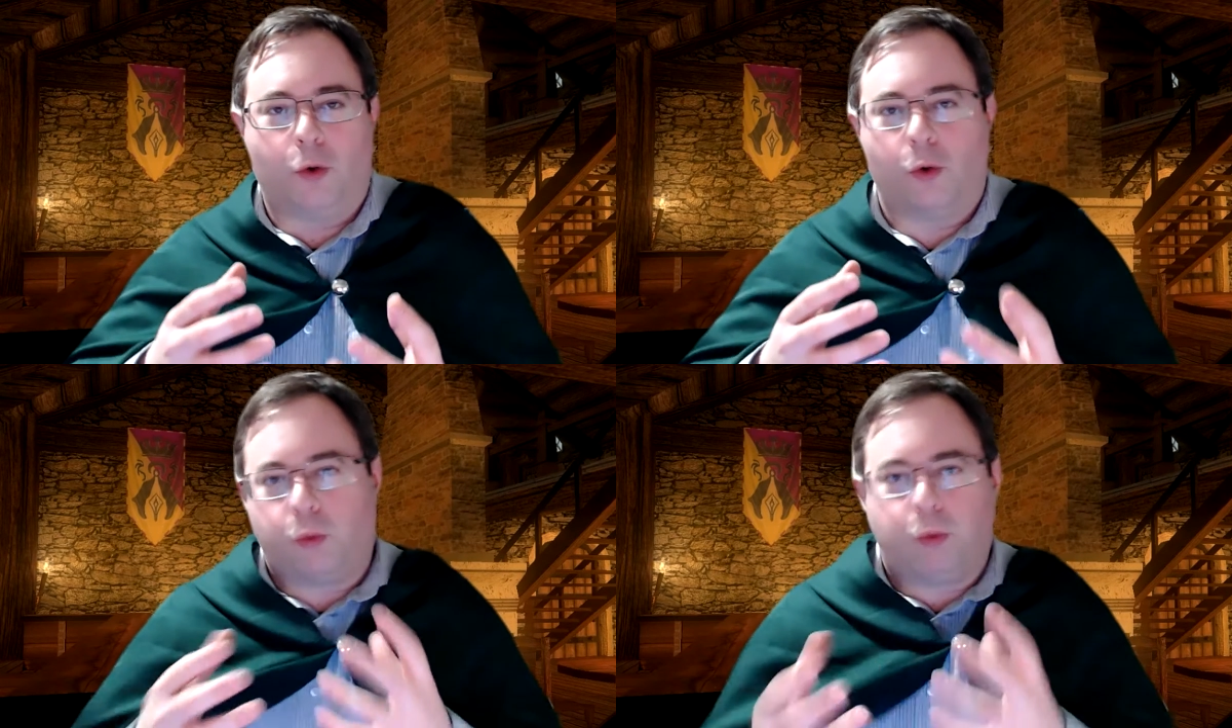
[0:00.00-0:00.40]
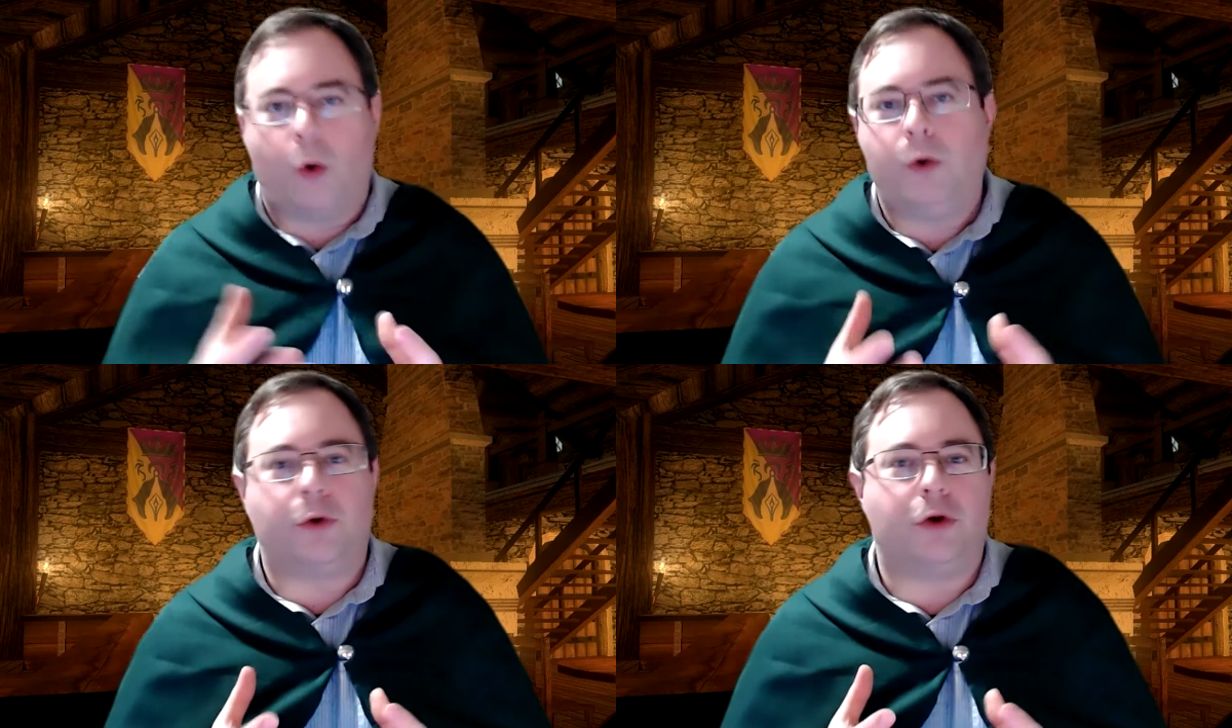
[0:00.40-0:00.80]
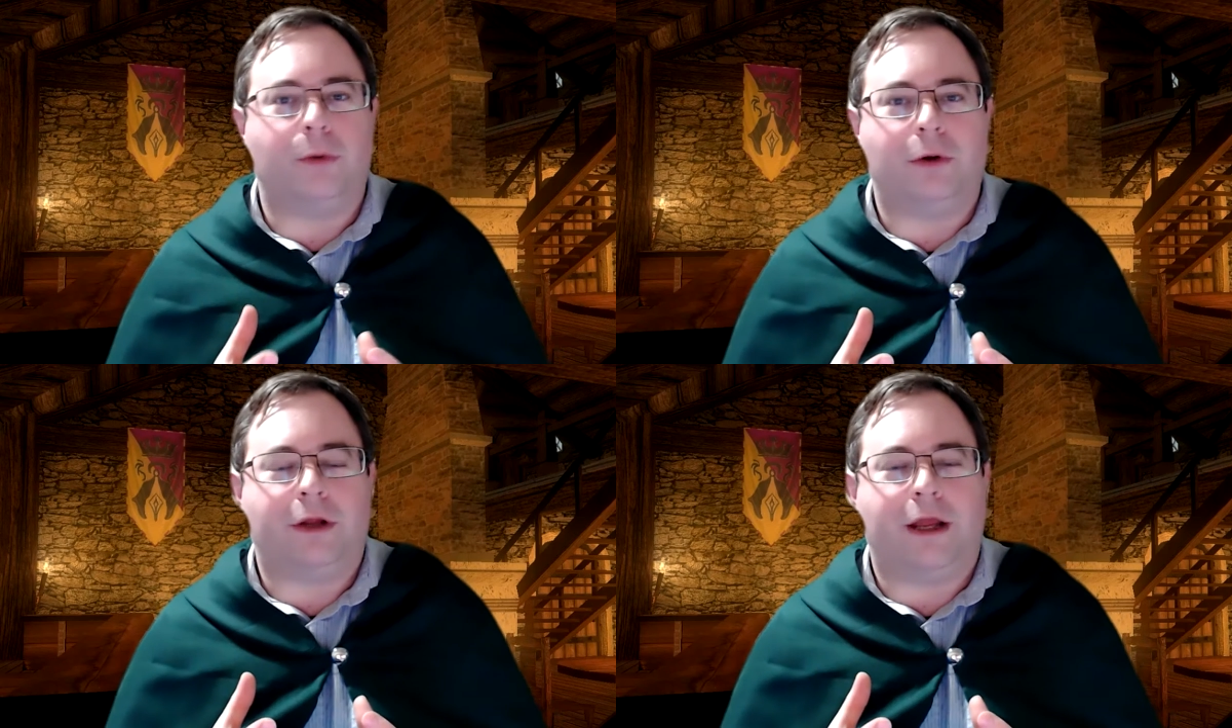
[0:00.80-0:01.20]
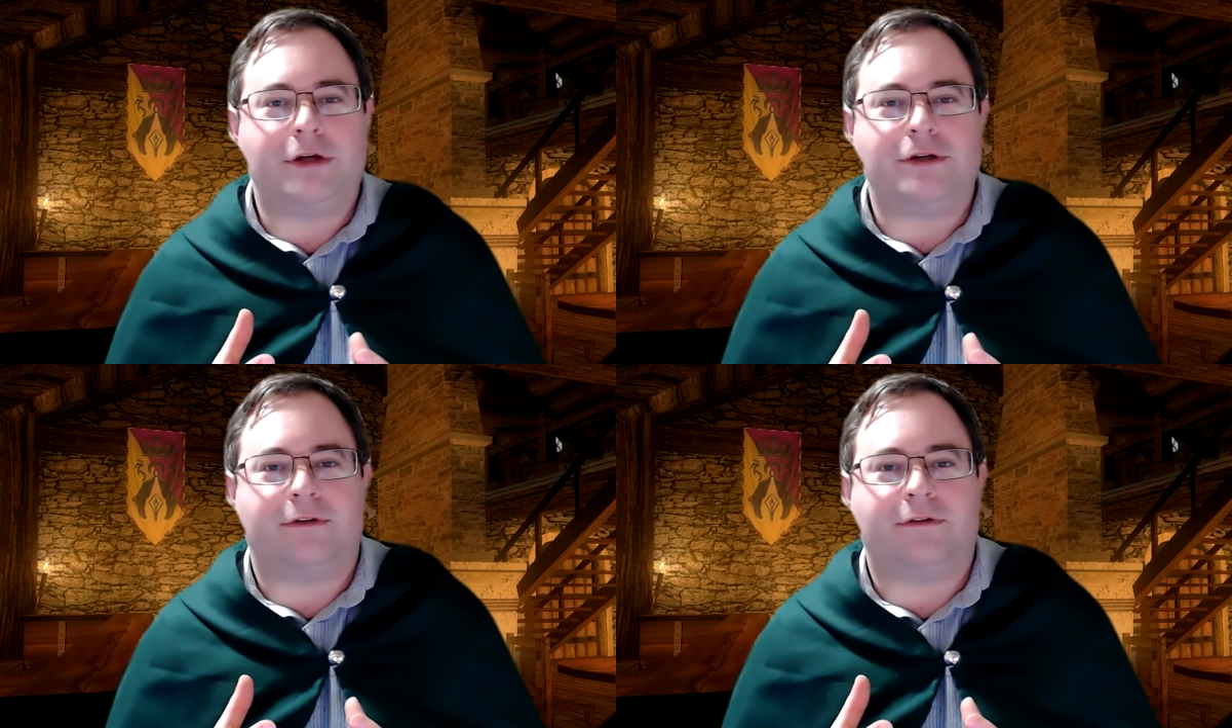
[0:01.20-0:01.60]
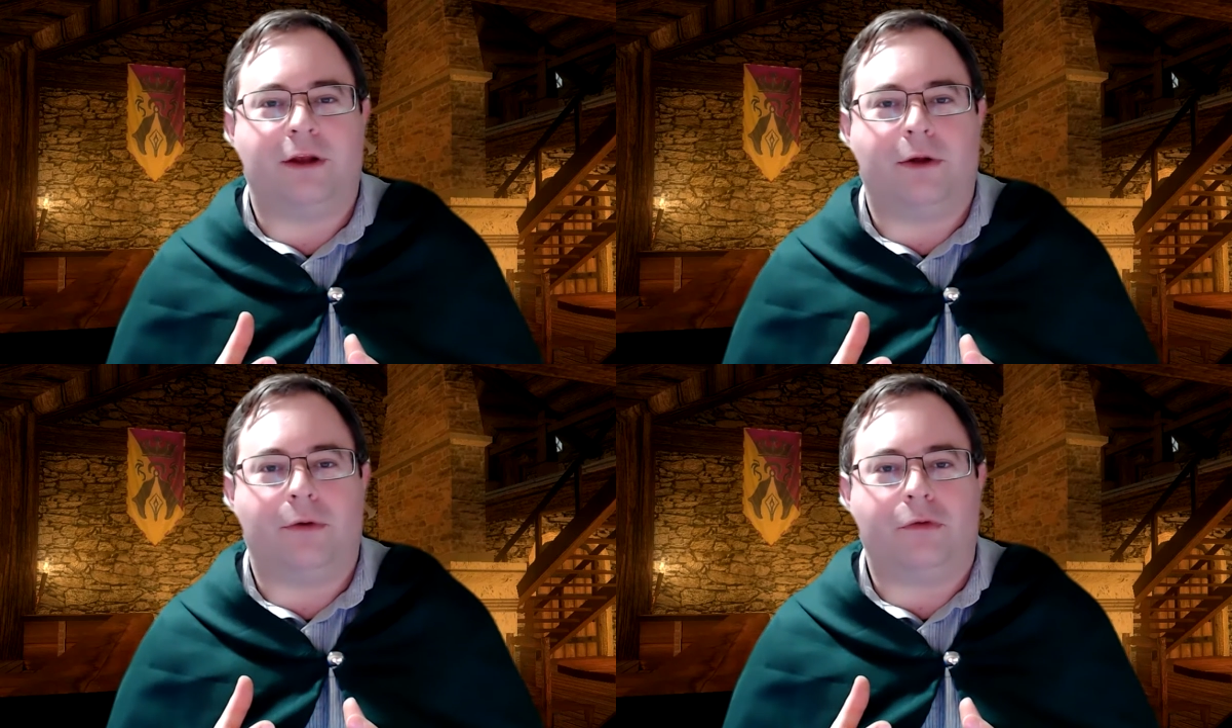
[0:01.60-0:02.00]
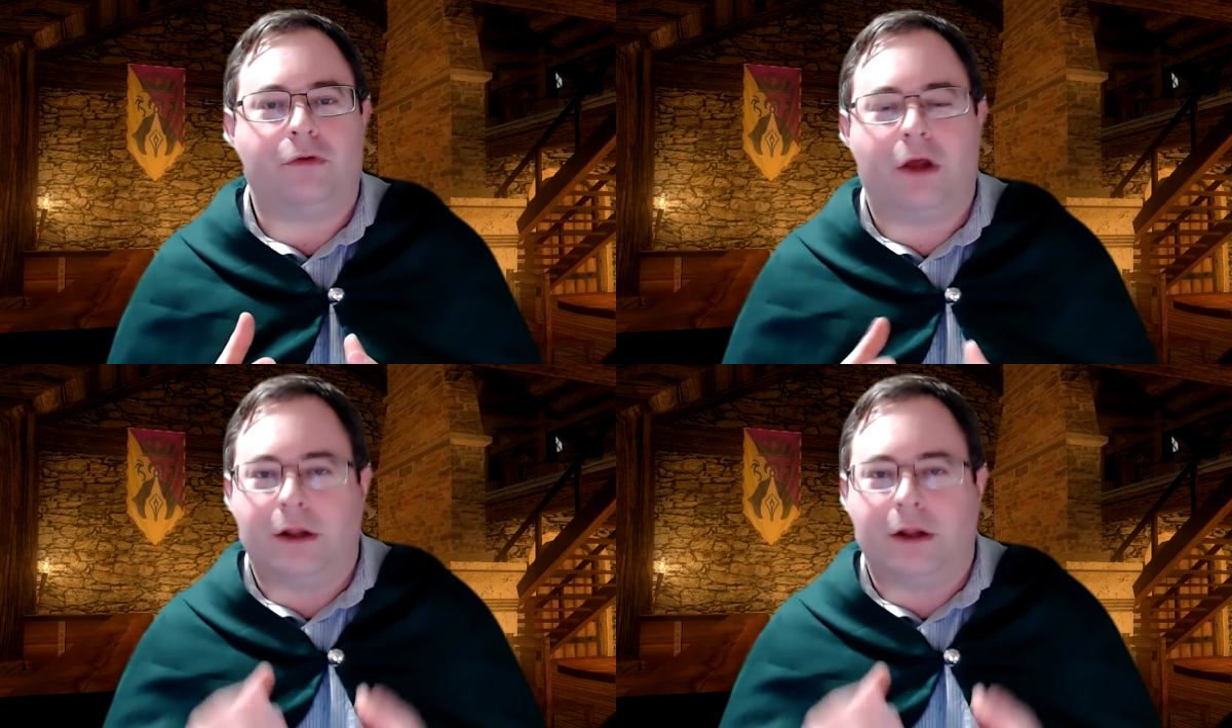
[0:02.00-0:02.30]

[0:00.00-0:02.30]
grow your communication skills,